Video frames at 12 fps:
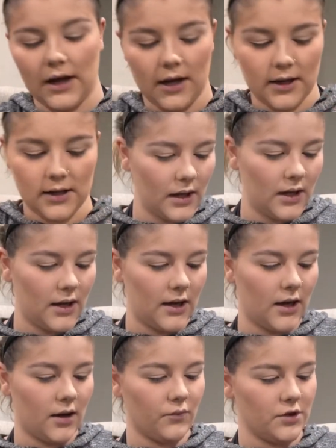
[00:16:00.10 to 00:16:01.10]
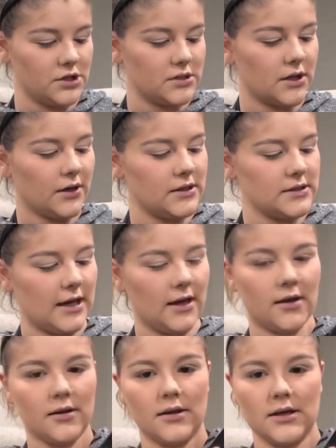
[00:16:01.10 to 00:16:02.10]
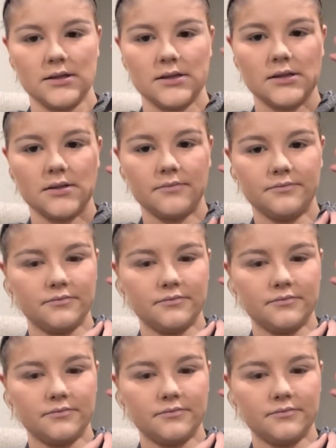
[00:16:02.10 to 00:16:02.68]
out. And we're just going to take this